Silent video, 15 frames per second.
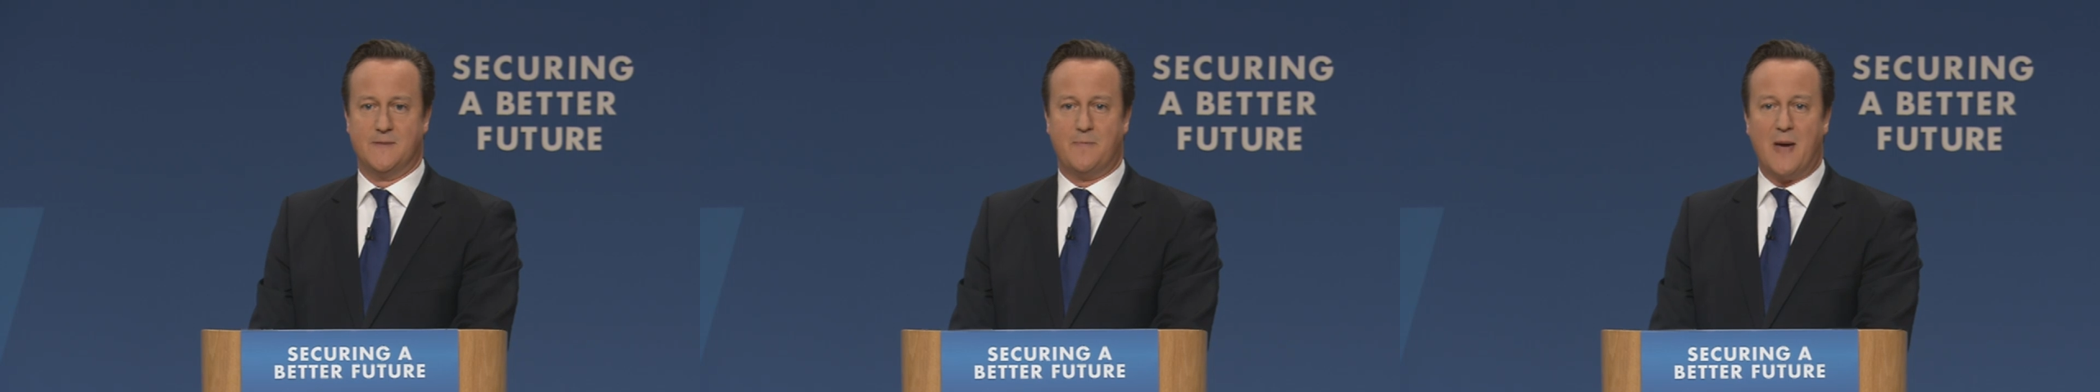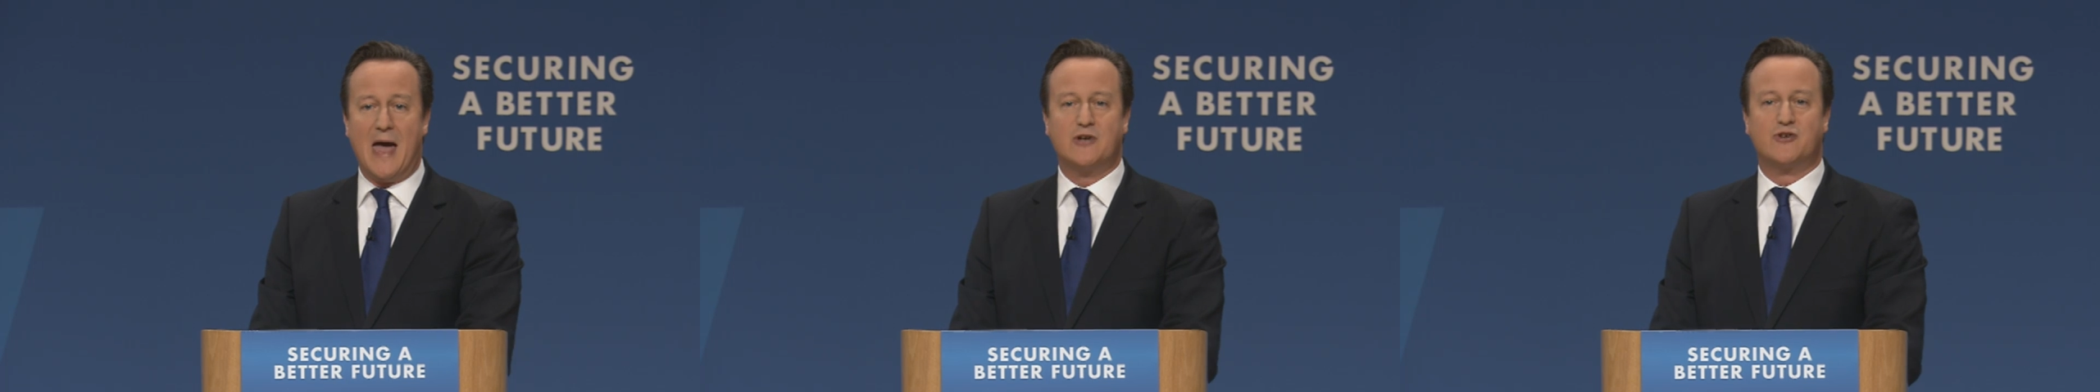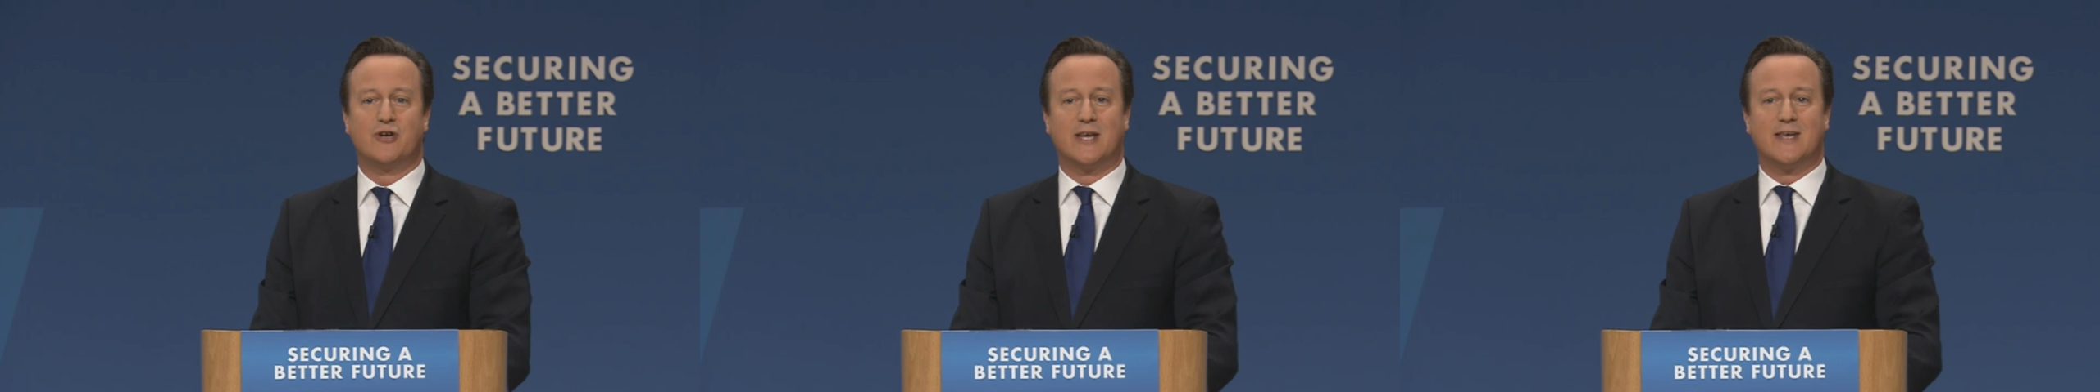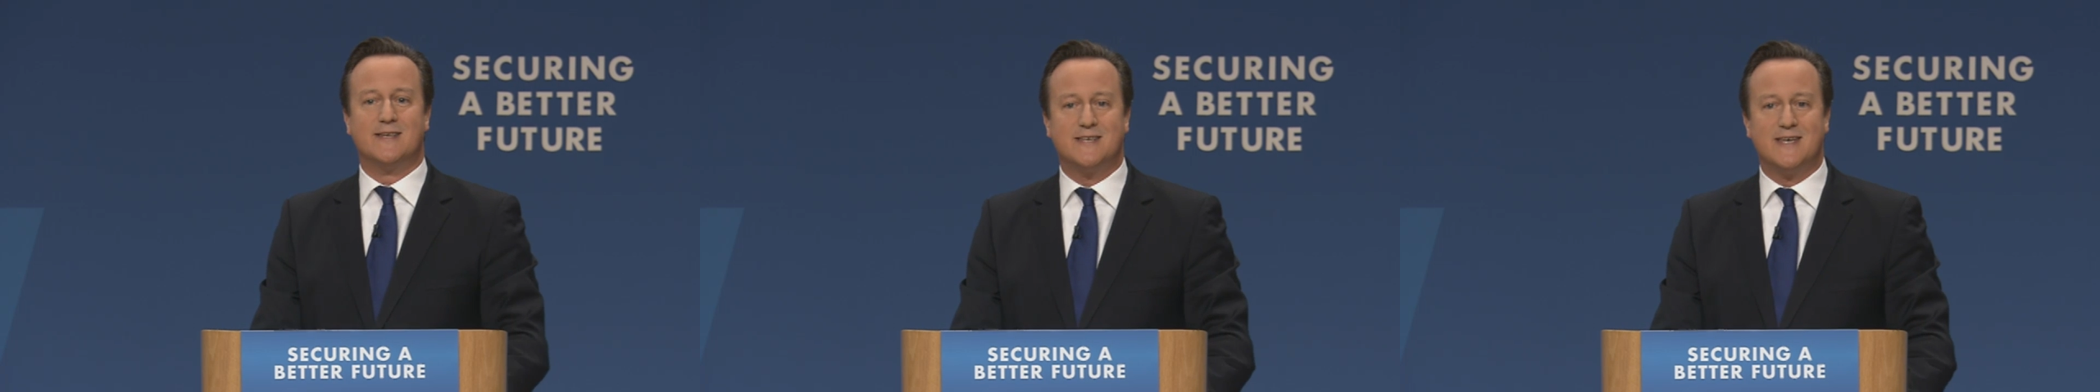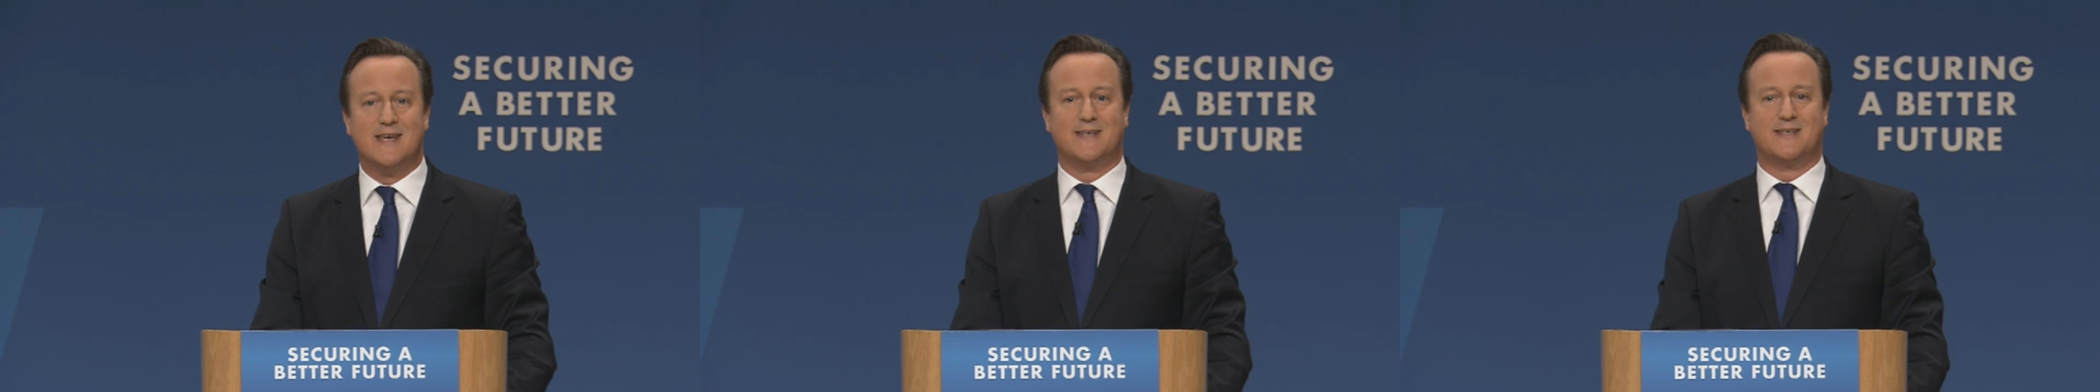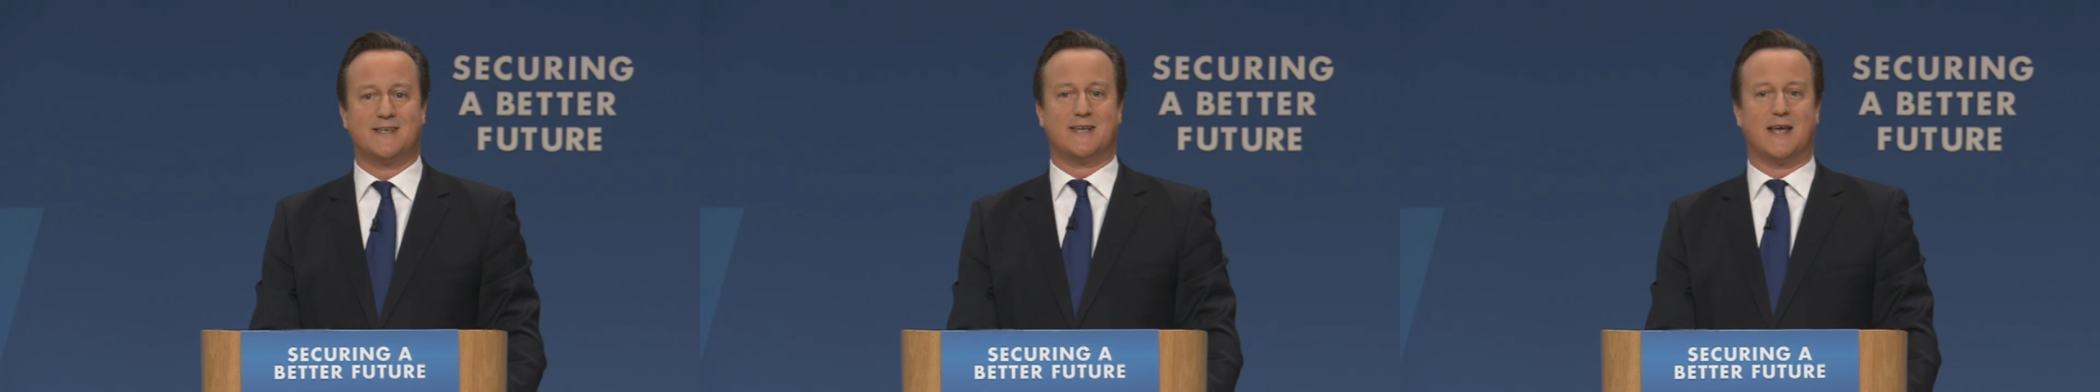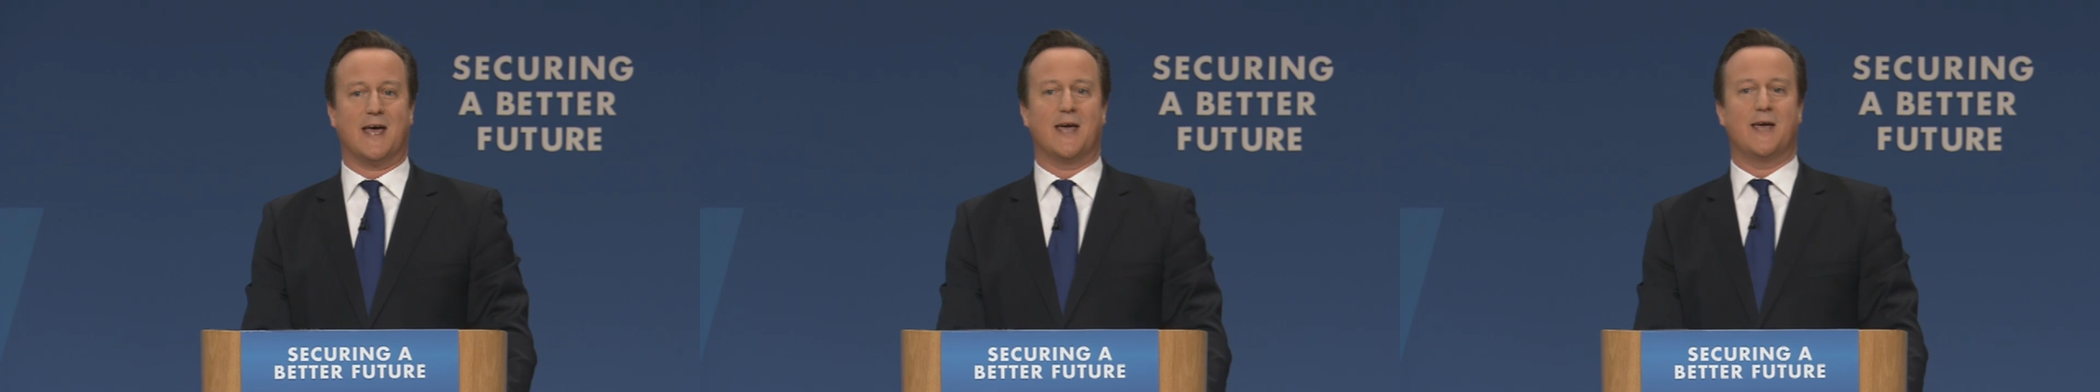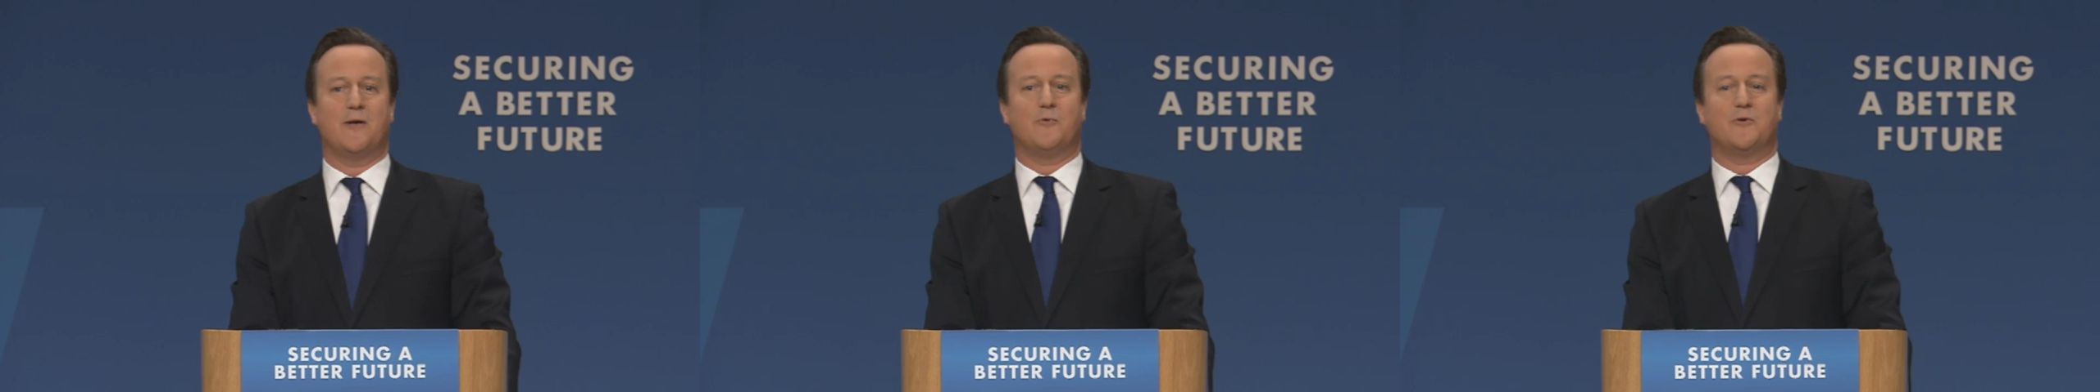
Patrick is here today